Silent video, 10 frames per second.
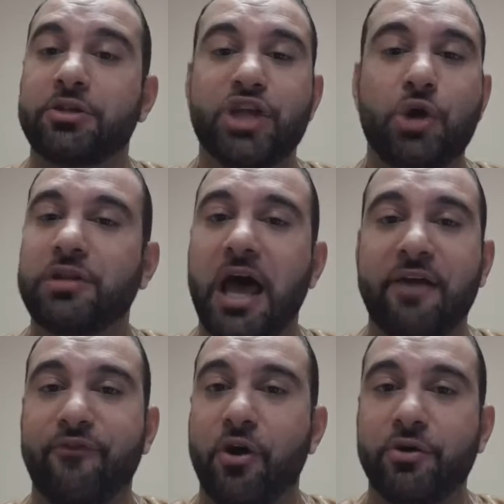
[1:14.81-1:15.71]
Don't
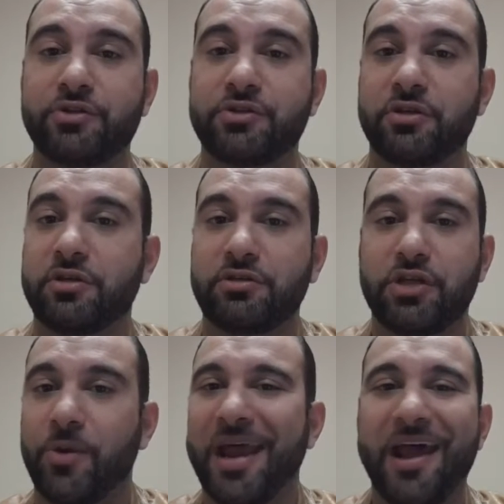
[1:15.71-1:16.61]
lie, folks.
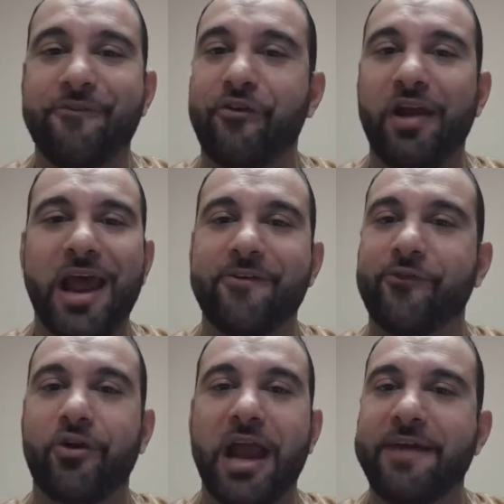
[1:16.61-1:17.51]
Don't ever,
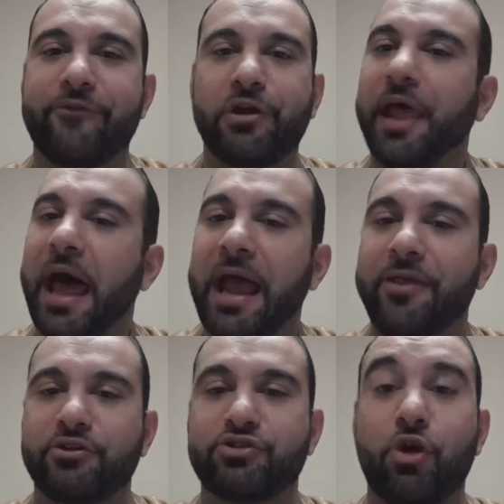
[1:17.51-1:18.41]
ever, ever
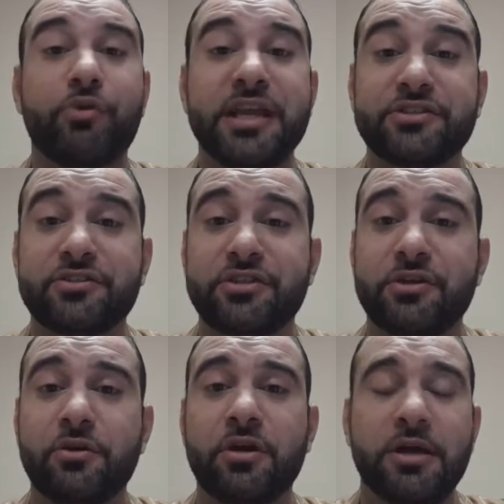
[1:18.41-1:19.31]
lie. There's no reason
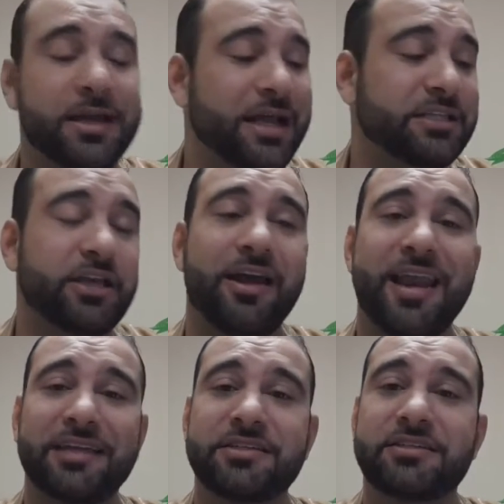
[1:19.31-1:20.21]
to, it's
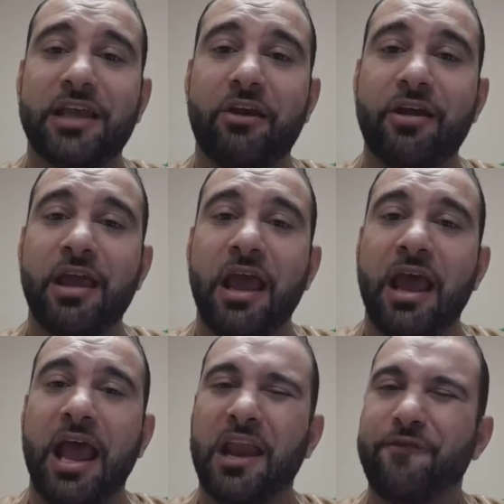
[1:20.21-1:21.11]
unnecessary.
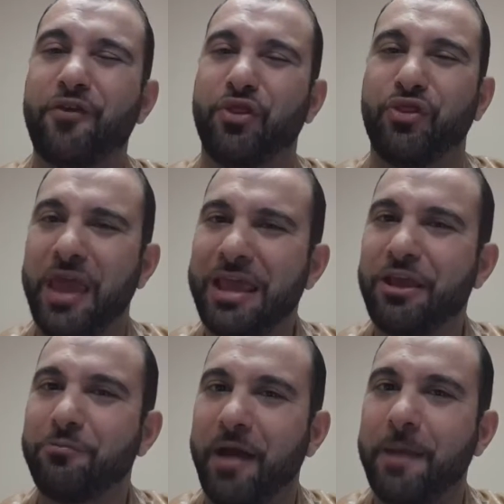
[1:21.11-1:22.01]
And if you
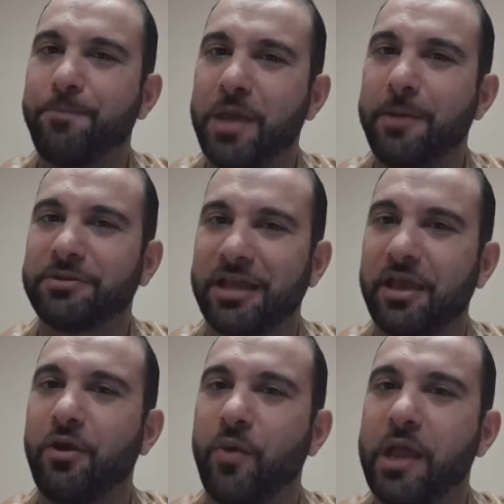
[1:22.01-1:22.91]
think you might be able to
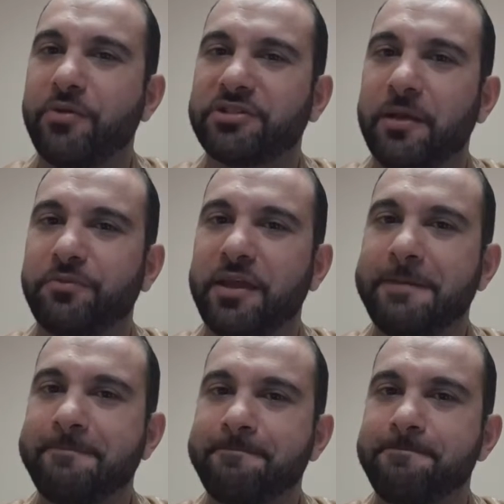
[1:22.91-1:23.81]
get away with
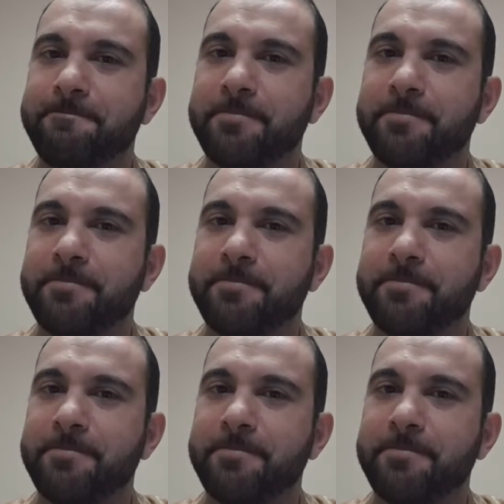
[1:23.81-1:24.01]
something,